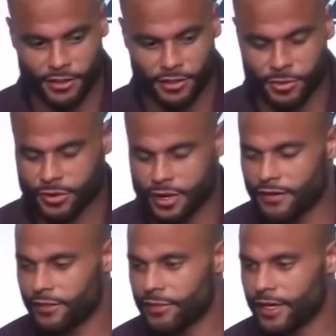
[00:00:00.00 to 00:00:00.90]
just pulled
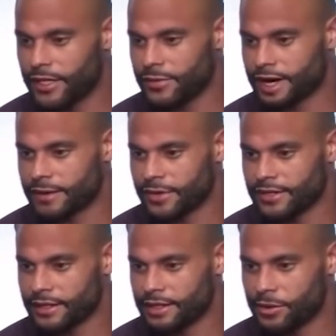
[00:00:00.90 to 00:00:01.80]
off the biggest robbery
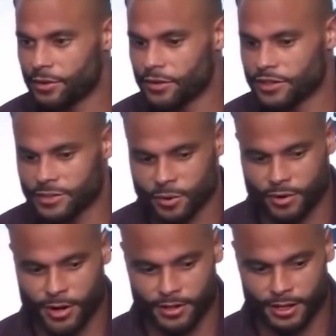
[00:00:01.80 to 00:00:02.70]
in the history of the
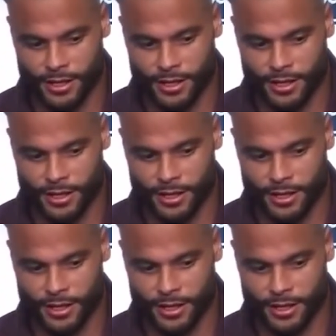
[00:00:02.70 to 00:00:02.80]
sport.